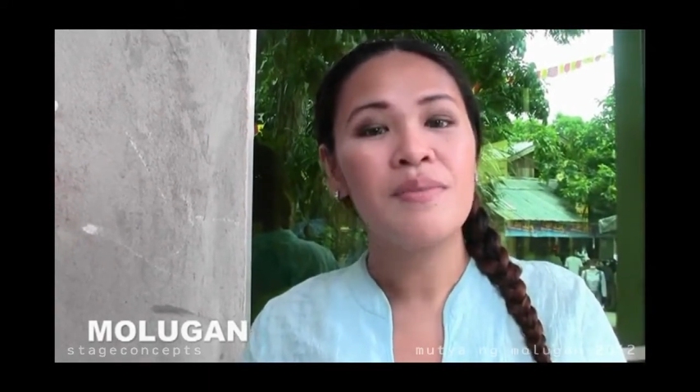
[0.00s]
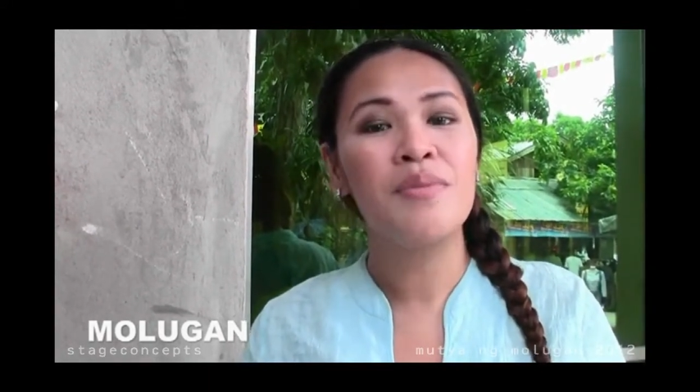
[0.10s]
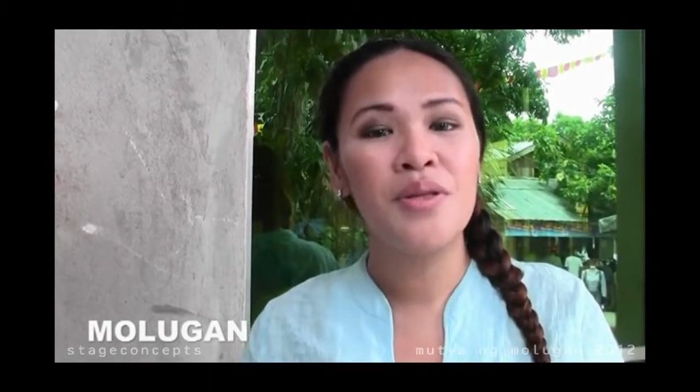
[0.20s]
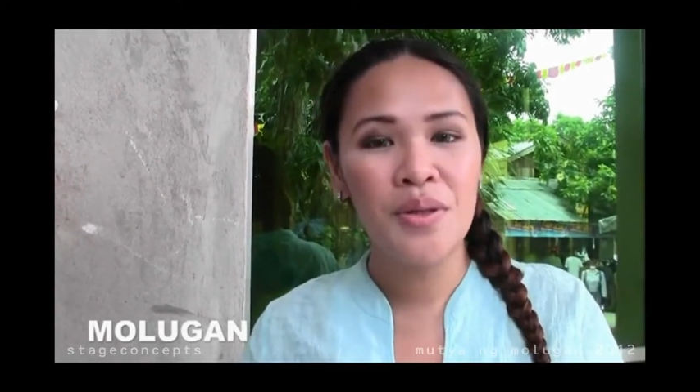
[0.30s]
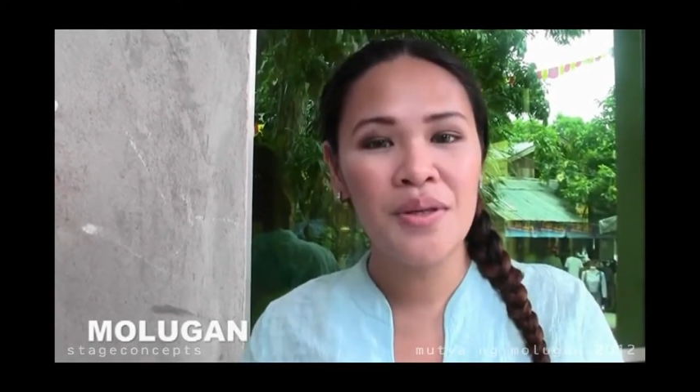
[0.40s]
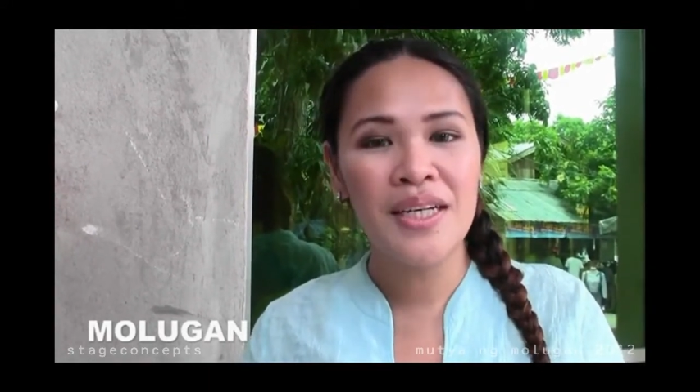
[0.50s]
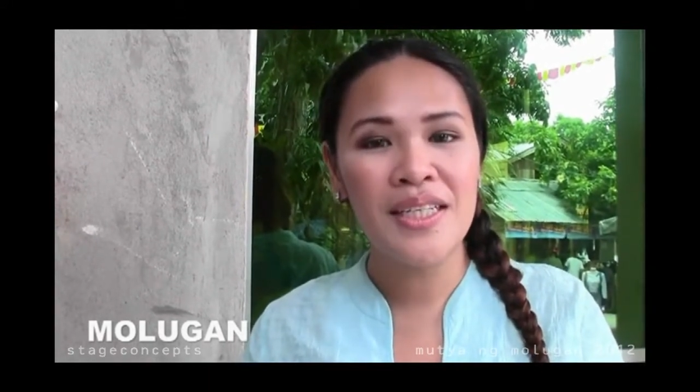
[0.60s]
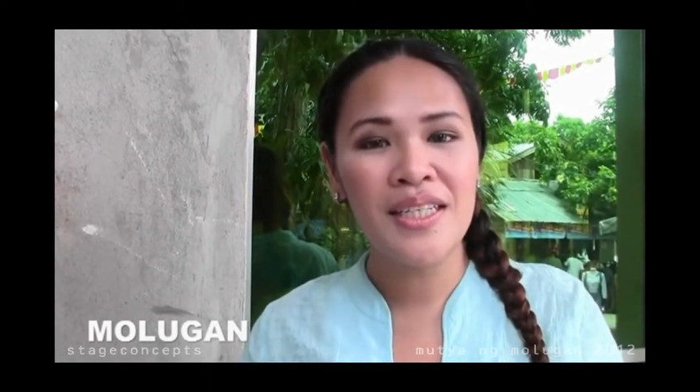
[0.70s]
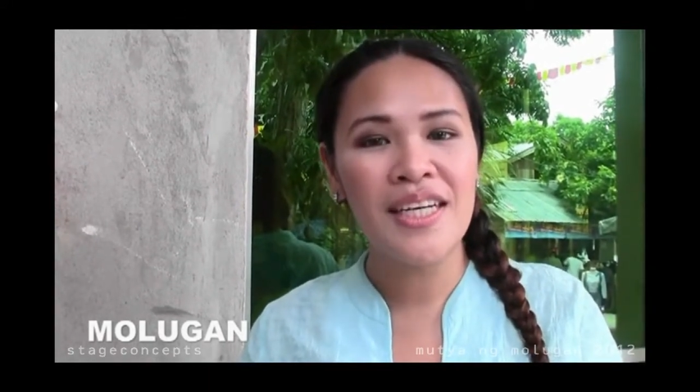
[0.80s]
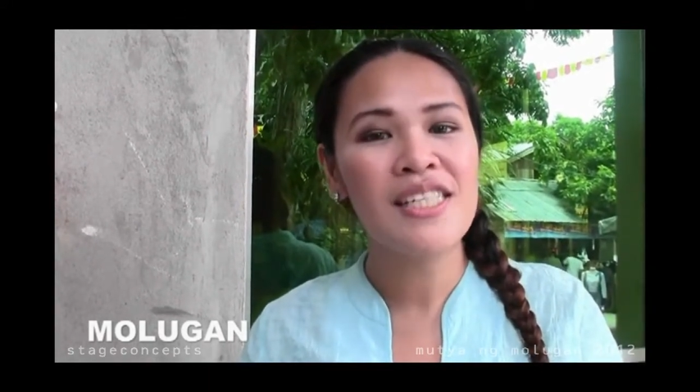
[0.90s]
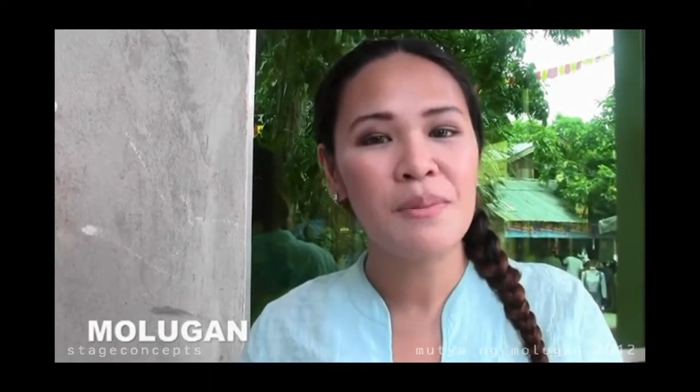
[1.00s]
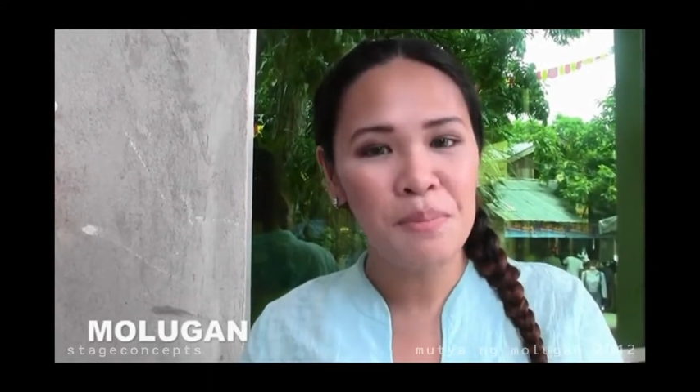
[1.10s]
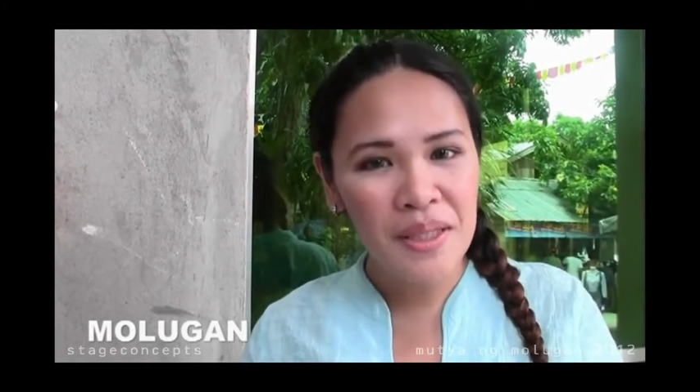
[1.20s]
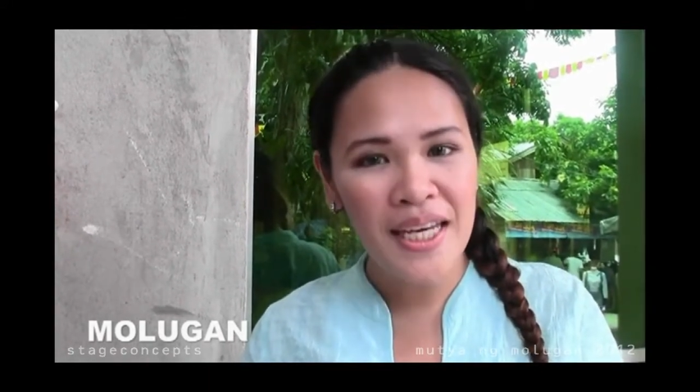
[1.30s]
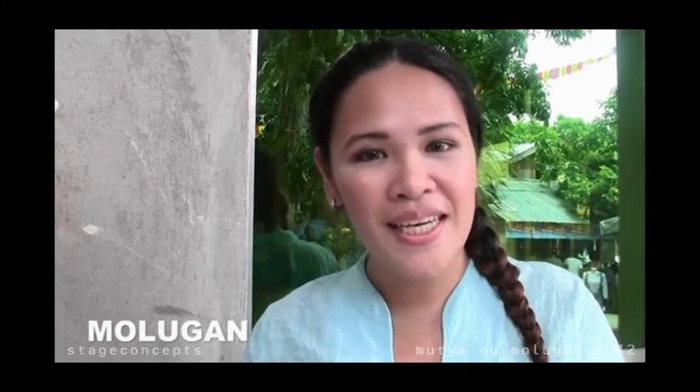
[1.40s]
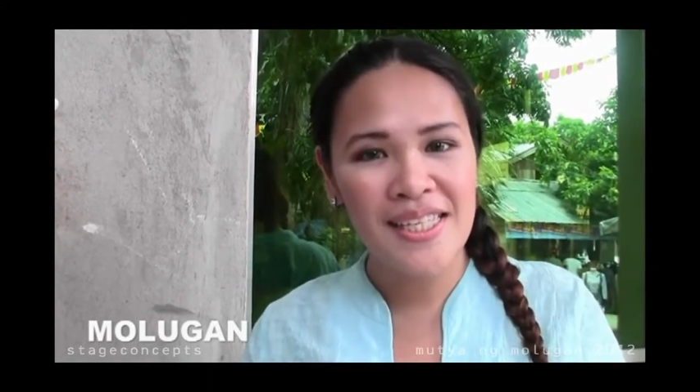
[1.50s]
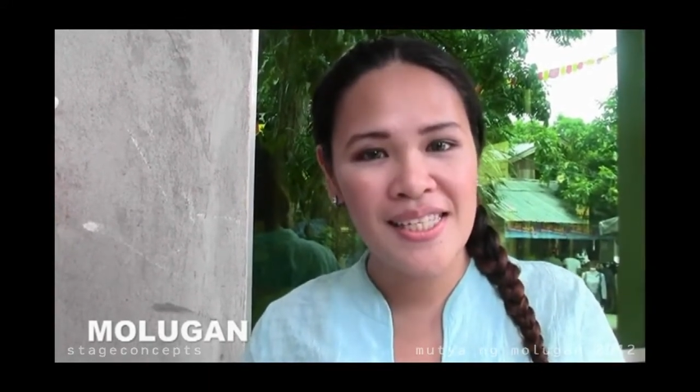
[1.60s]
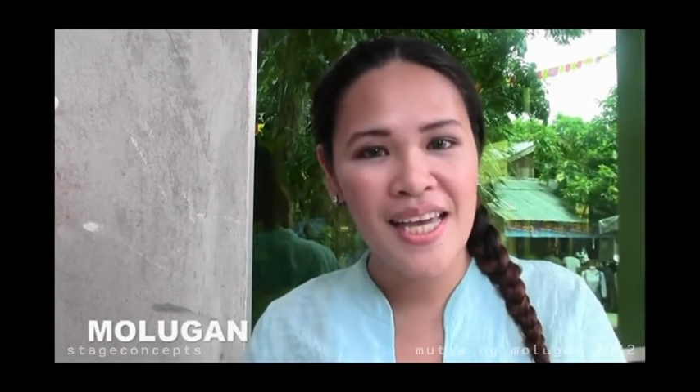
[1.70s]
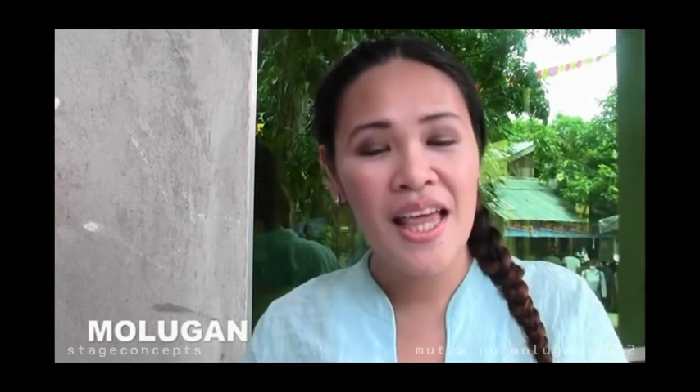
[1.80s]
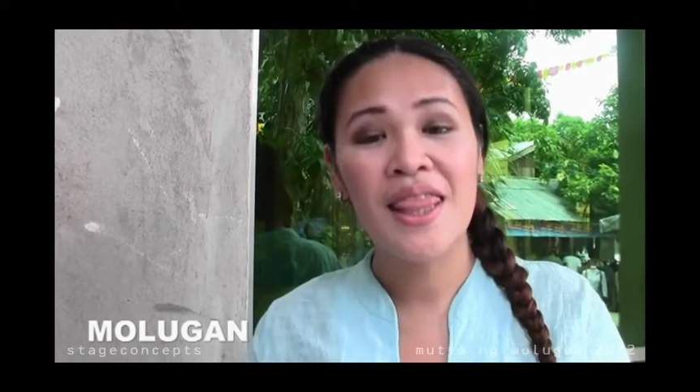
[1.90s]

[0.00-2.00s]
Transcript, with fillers: Molugan is a place